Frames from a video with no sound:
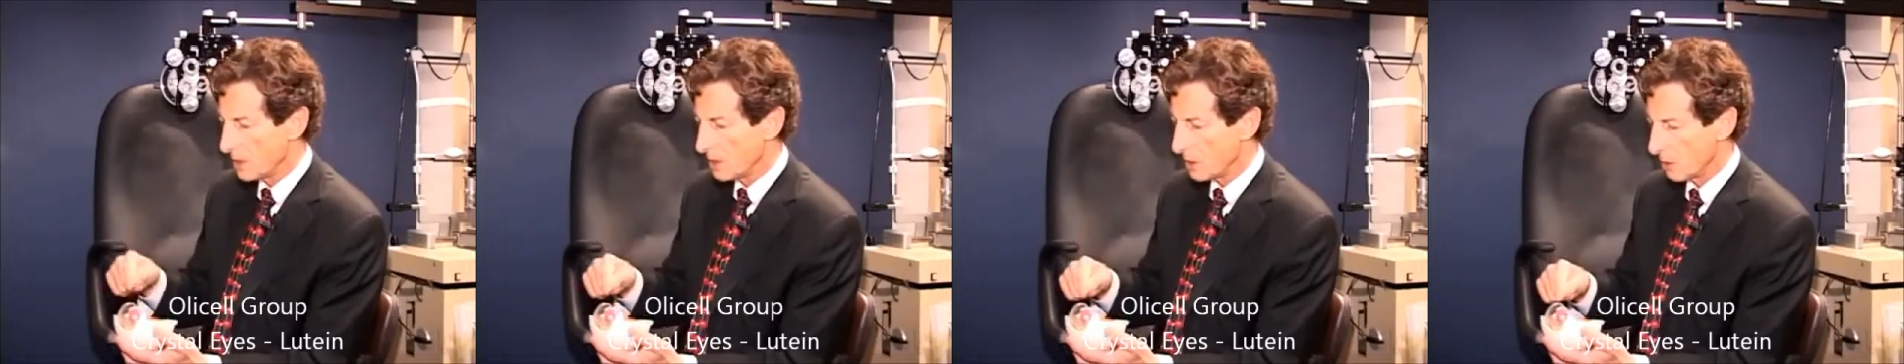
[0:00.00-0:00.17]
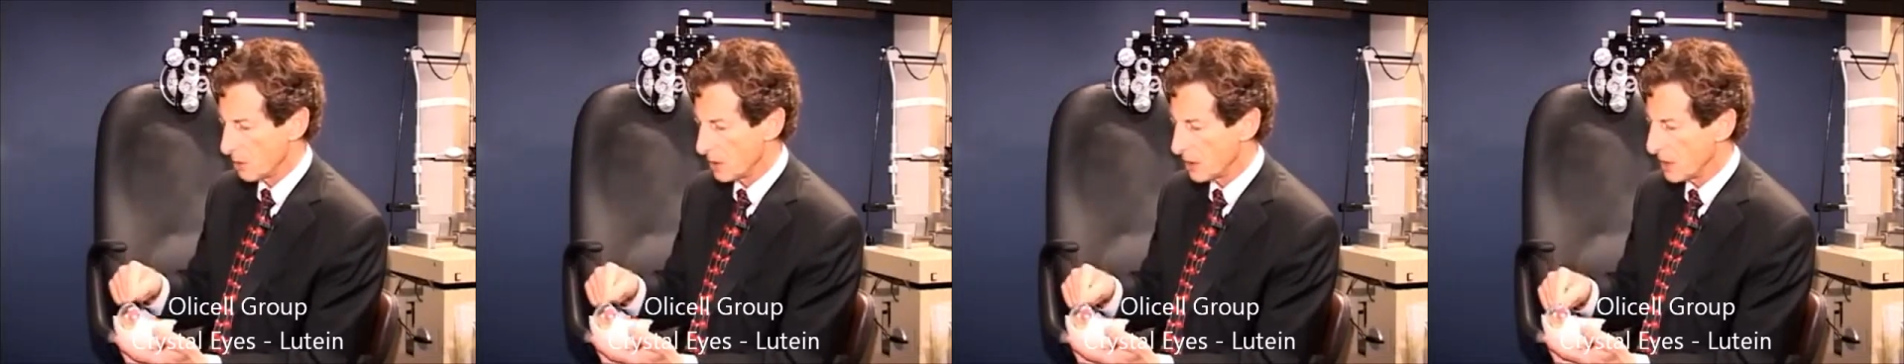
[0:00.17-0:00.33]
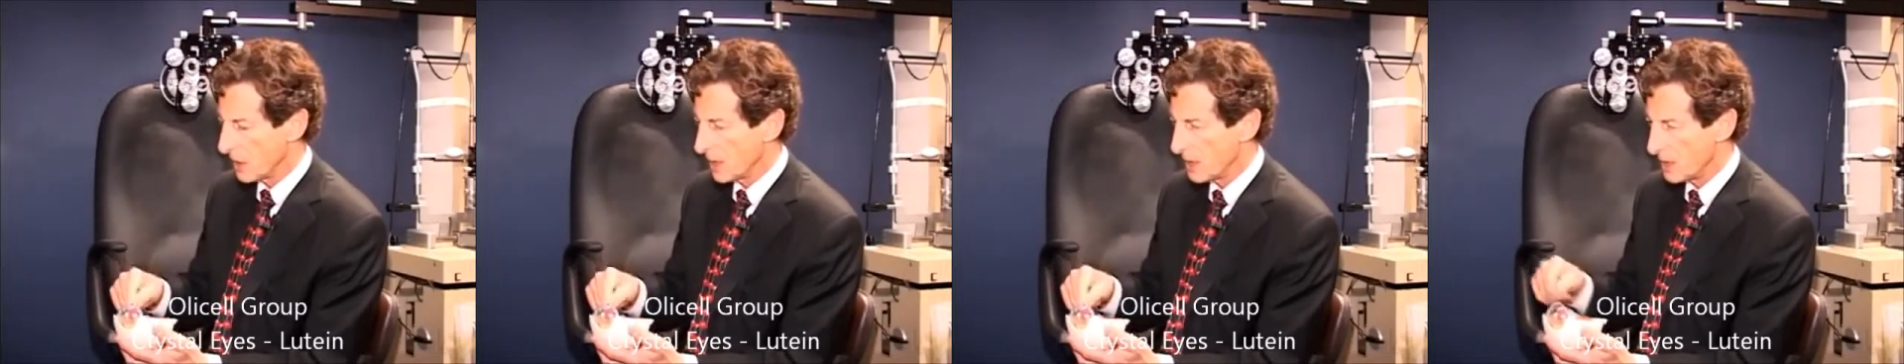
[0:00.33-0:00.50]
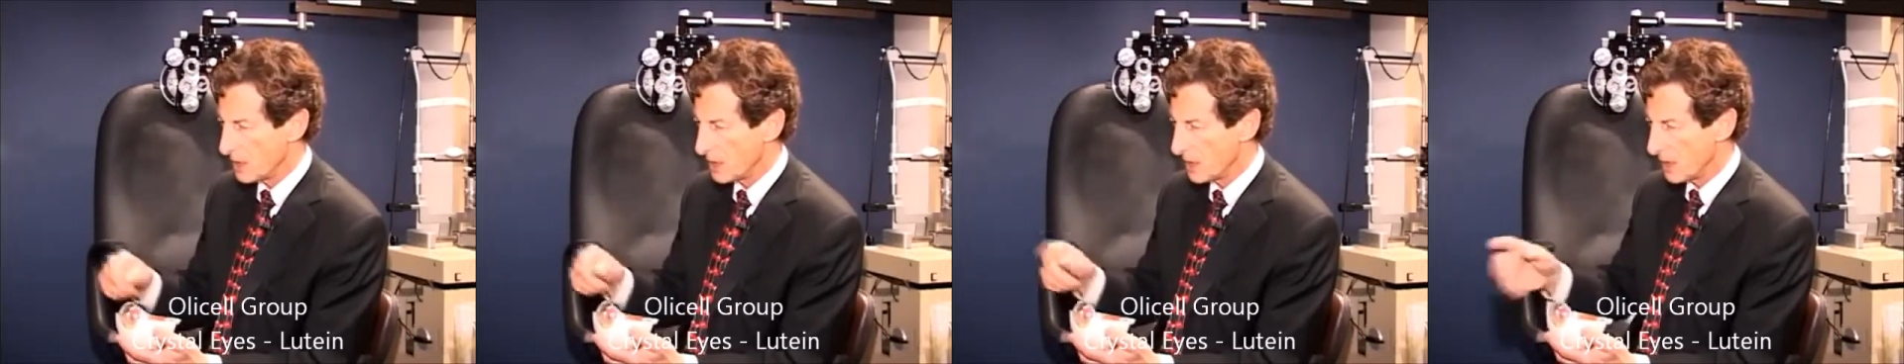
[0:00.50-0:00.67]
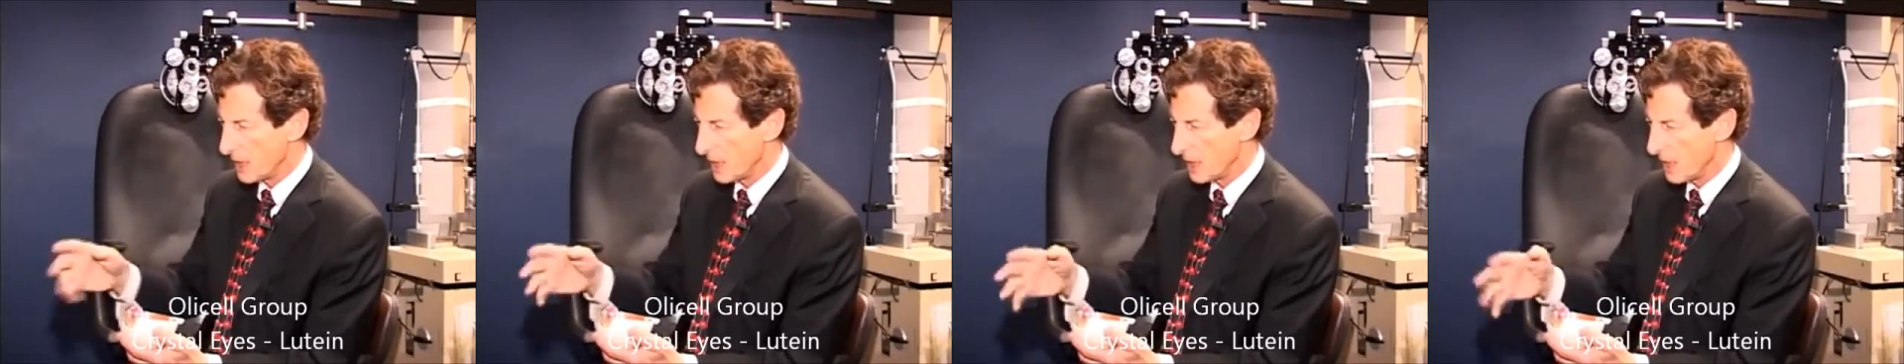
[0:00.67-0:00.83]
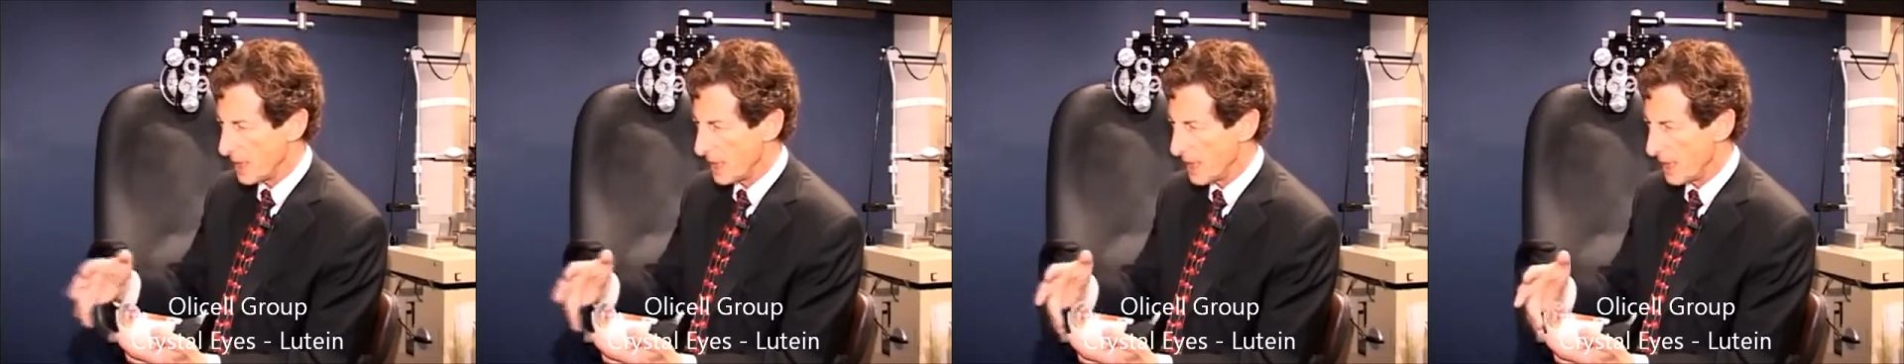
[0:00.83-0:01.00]
So the lens
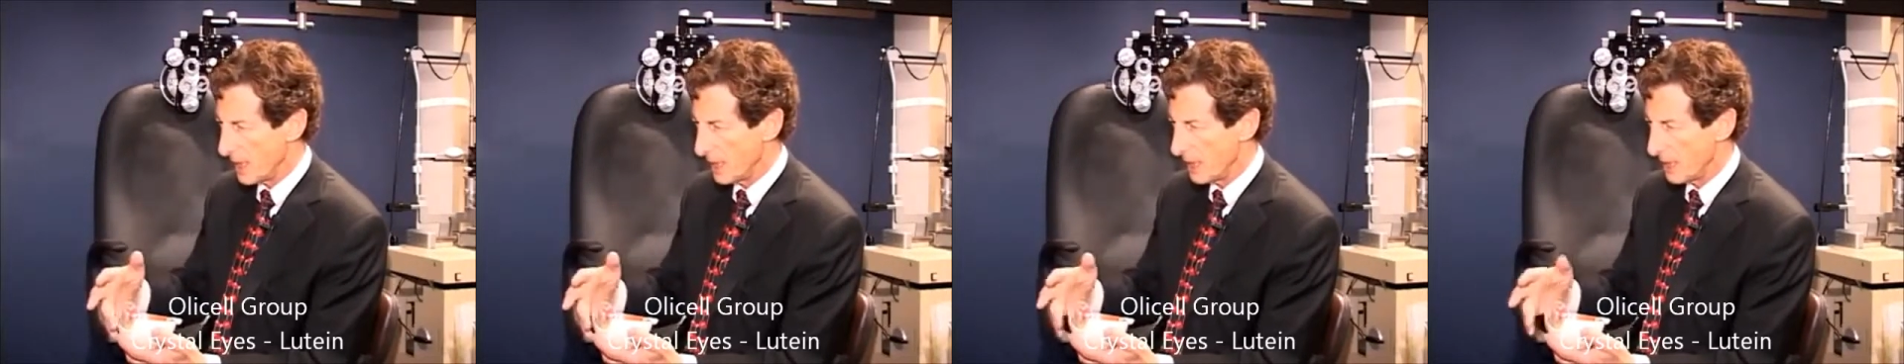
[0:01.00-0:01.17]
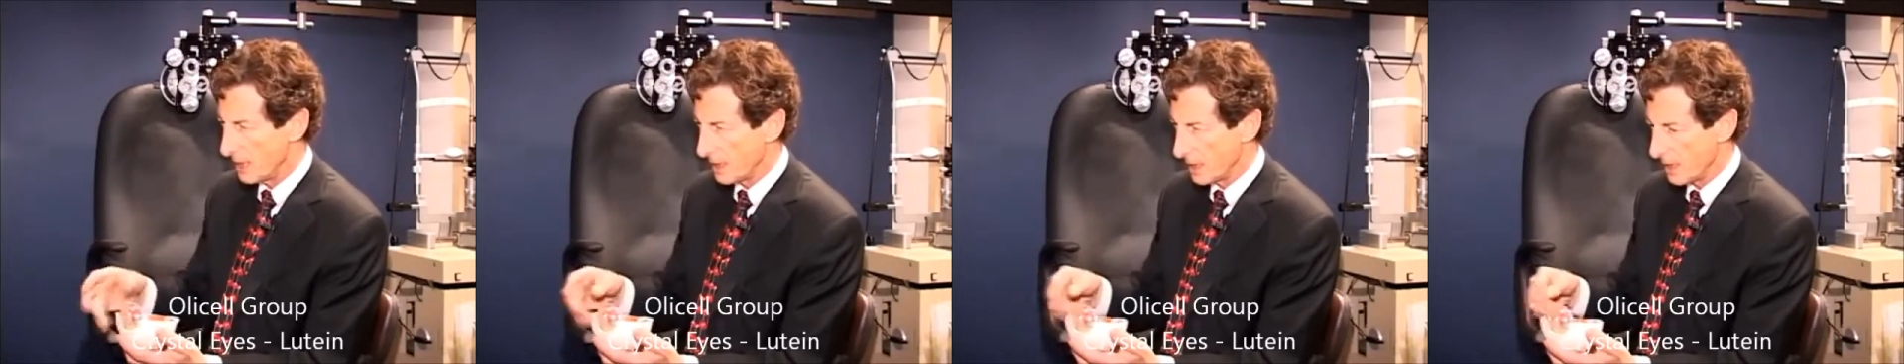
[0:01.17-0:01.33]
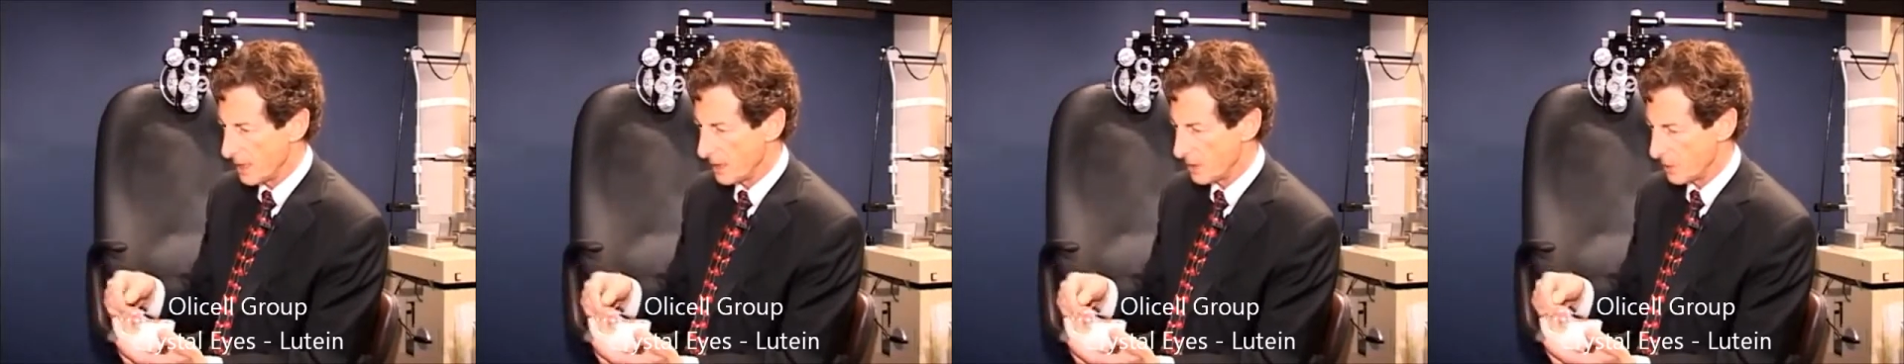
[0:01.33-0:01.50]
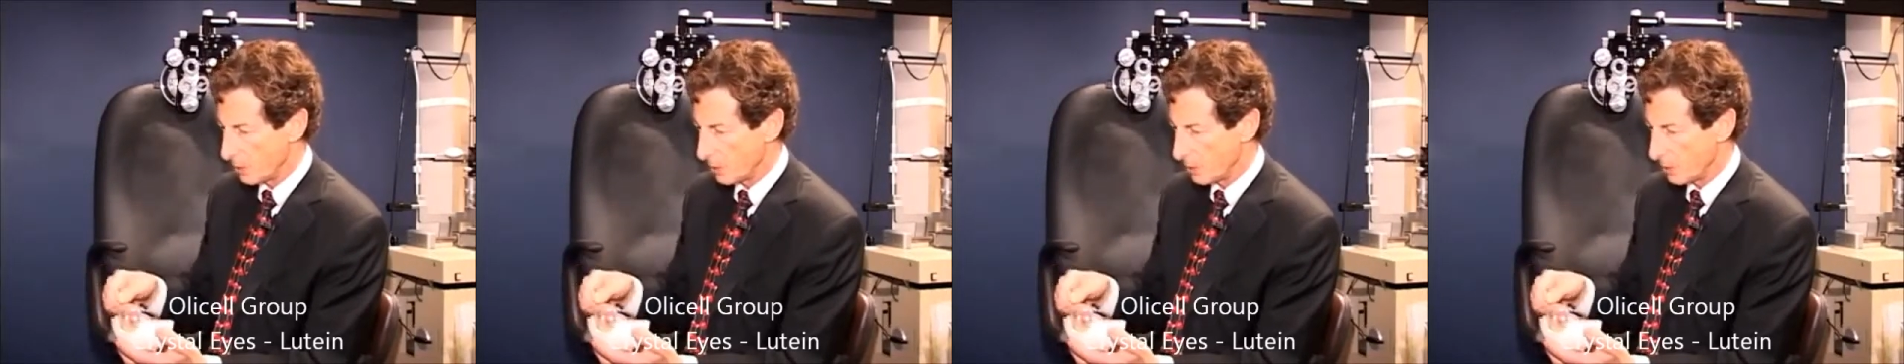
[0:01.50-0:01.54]
of the eye,